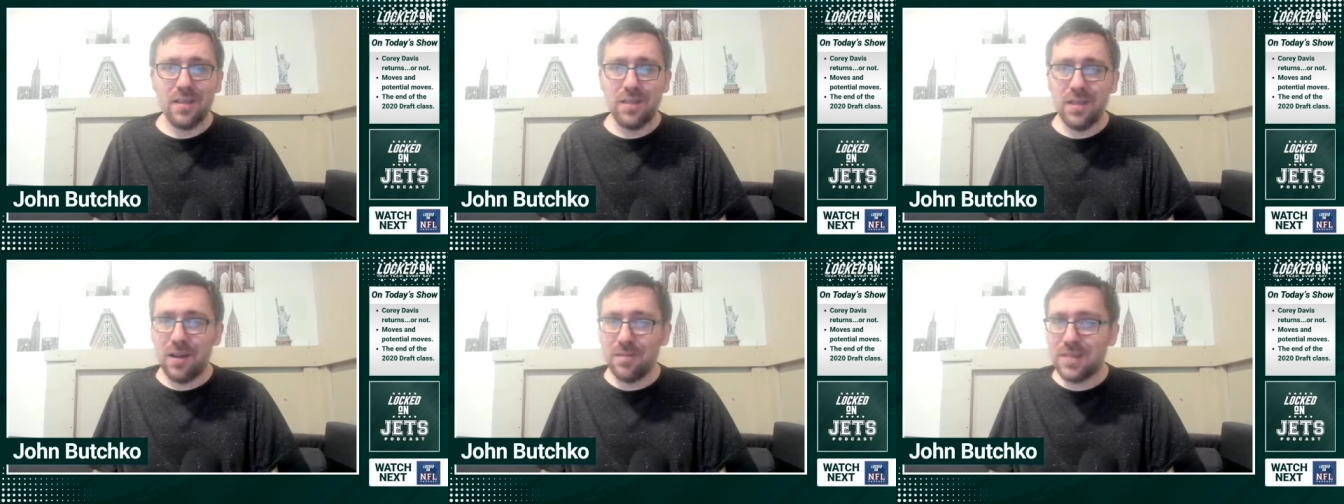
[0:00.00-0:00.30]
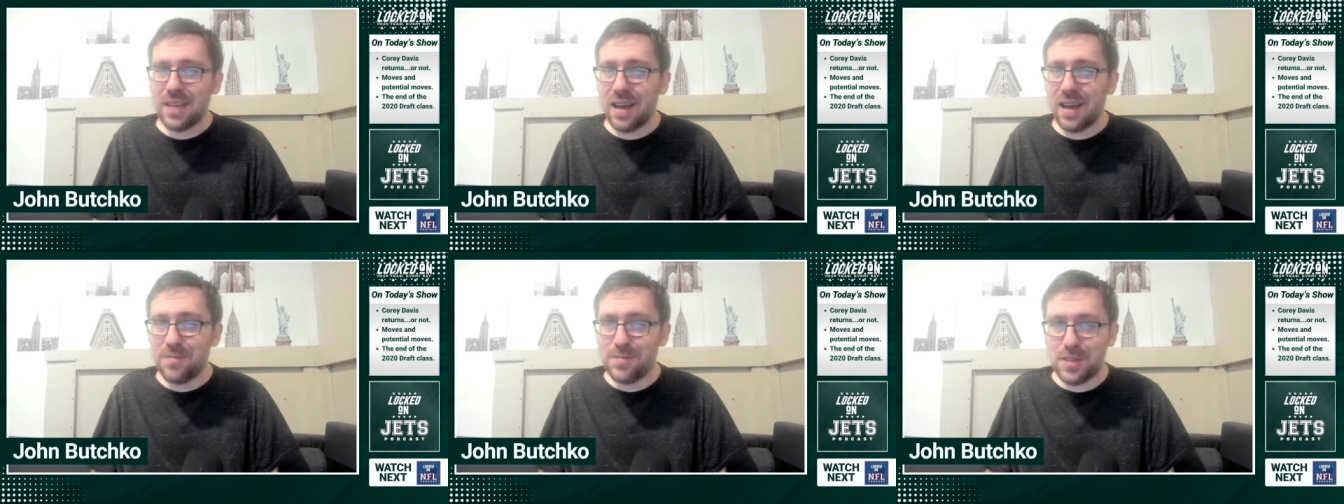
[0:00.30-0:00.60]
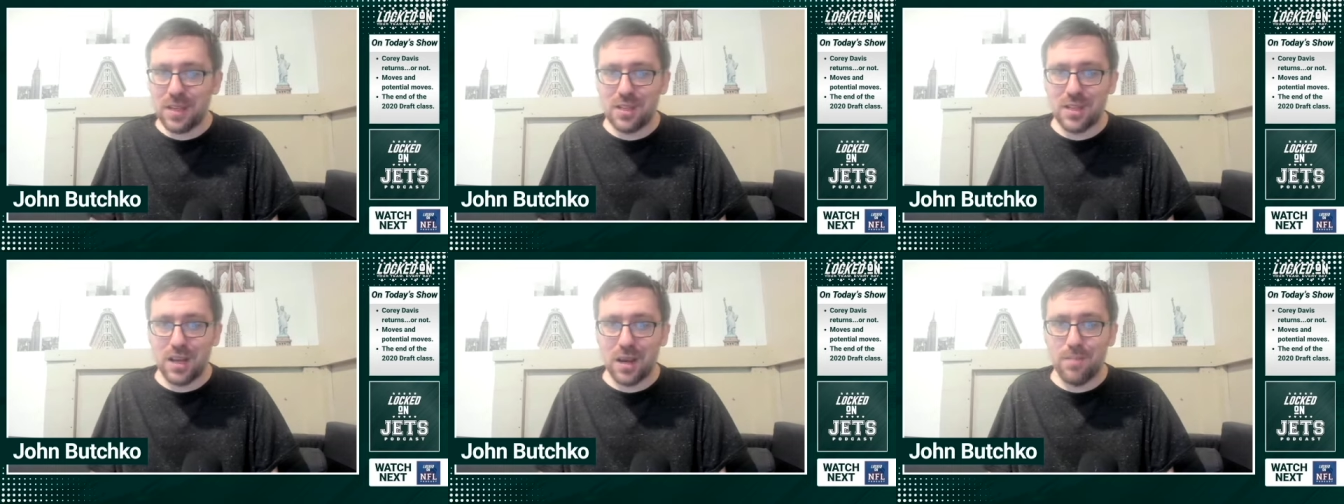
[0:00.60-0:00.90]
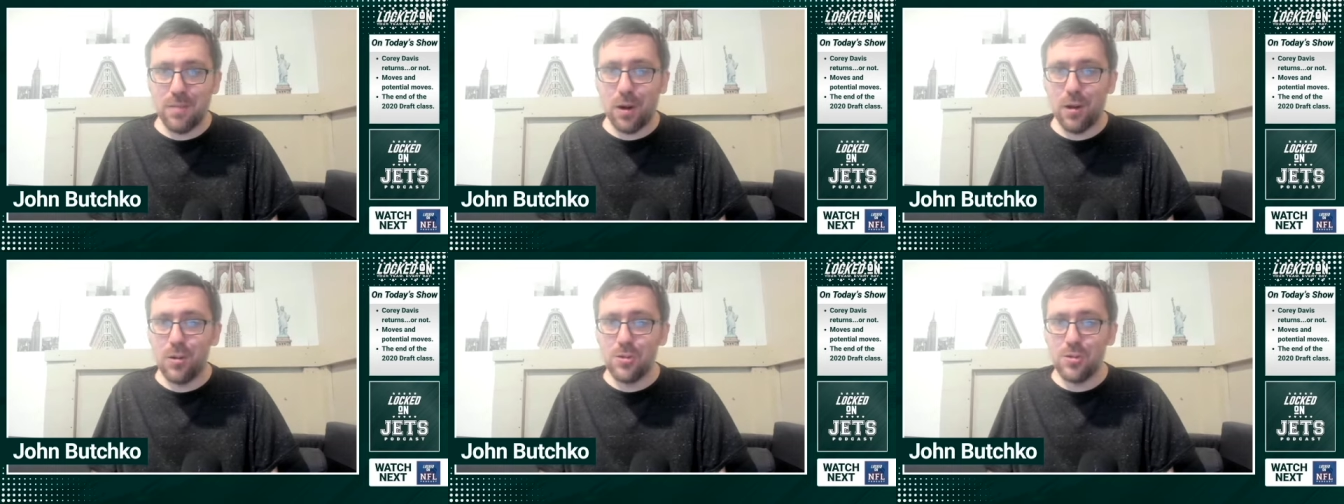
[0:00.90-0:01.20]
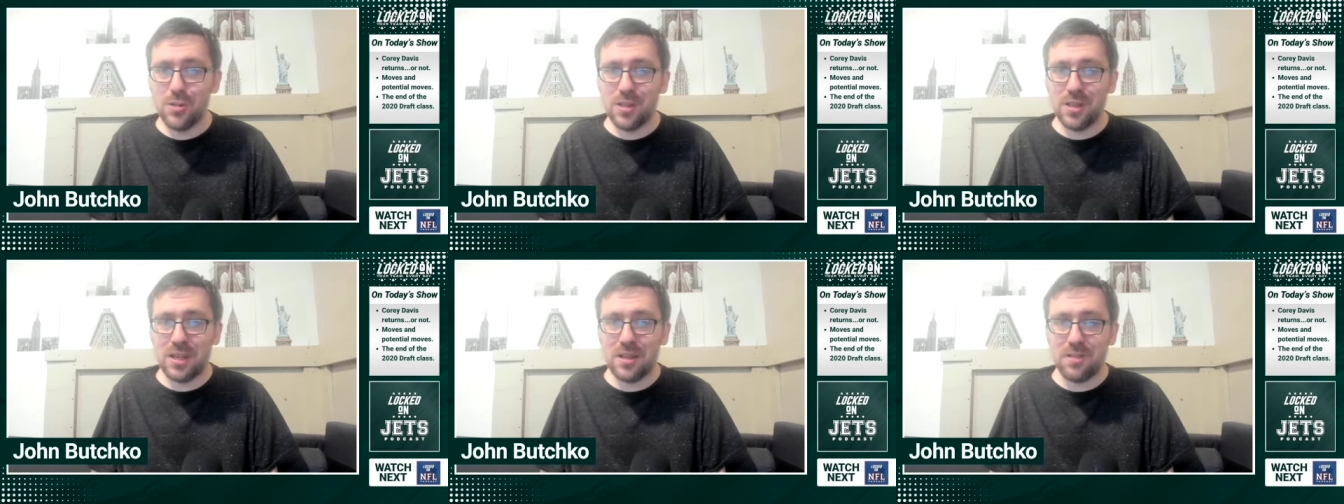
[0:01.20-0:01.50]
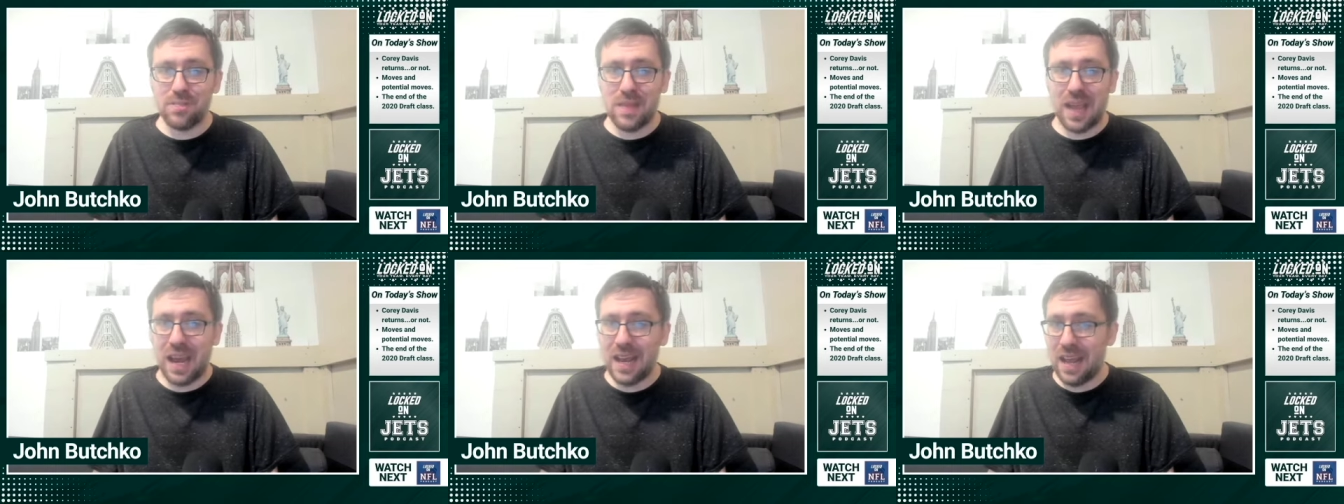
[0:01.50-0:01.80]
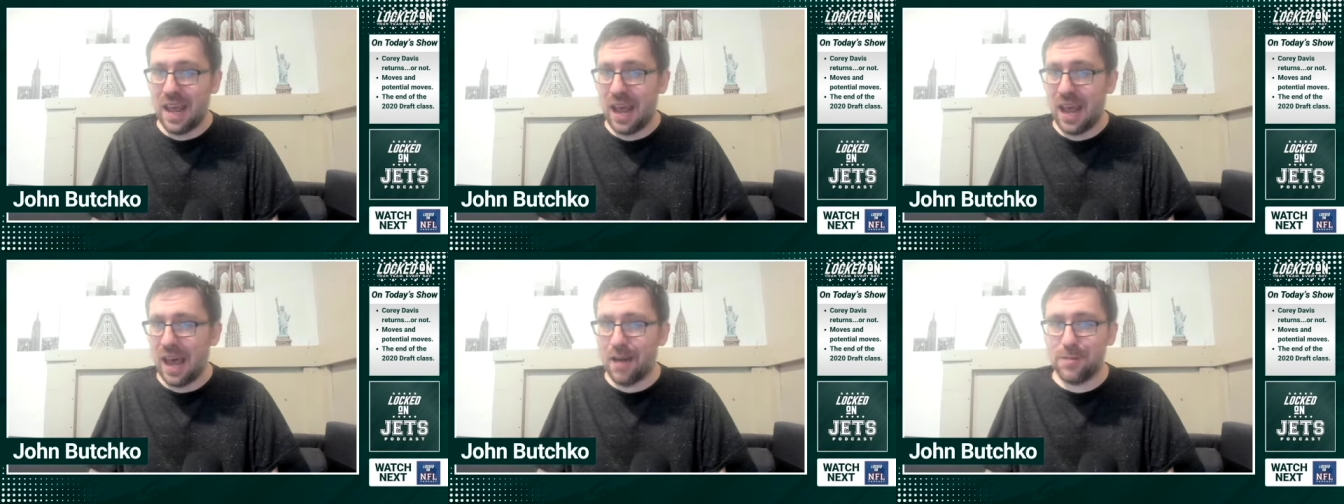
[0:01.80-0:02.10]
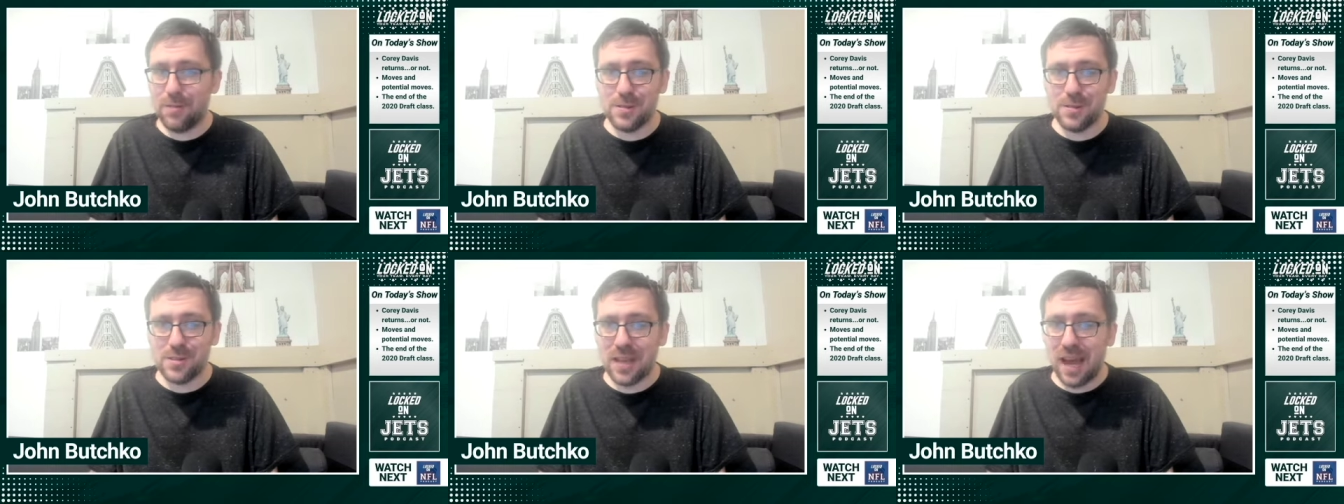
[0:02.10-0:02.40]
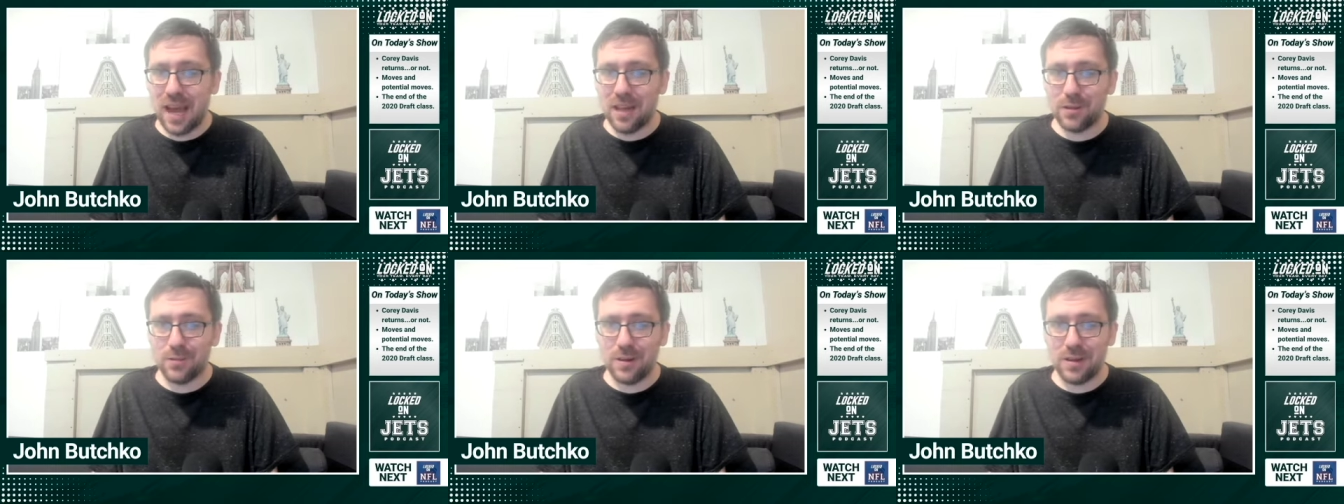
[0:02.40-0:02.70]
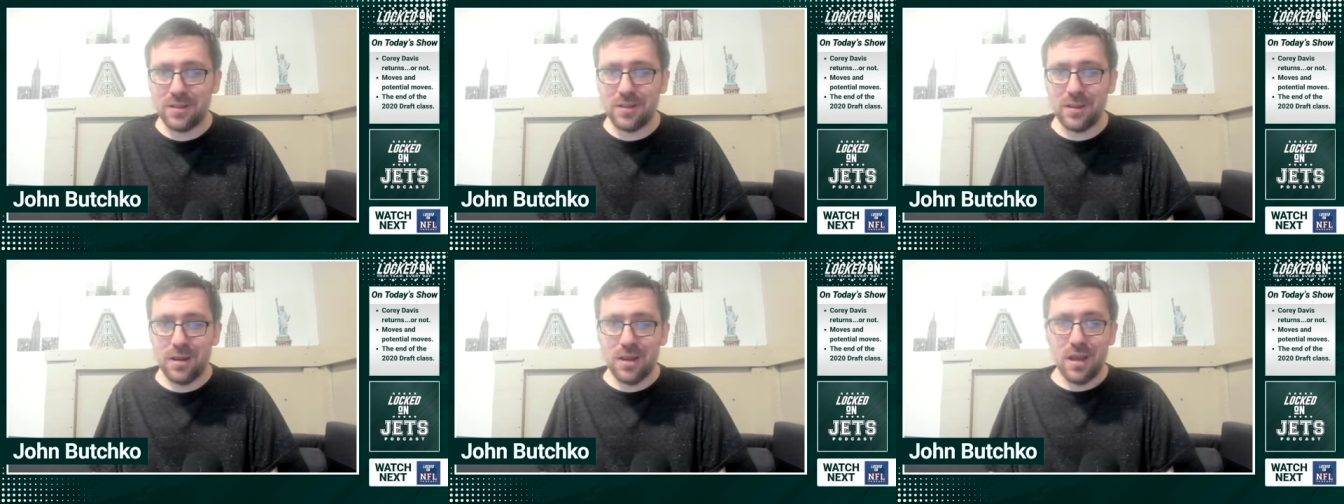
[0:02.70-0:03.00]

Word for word: love to have C.J. Mosley at half his salary.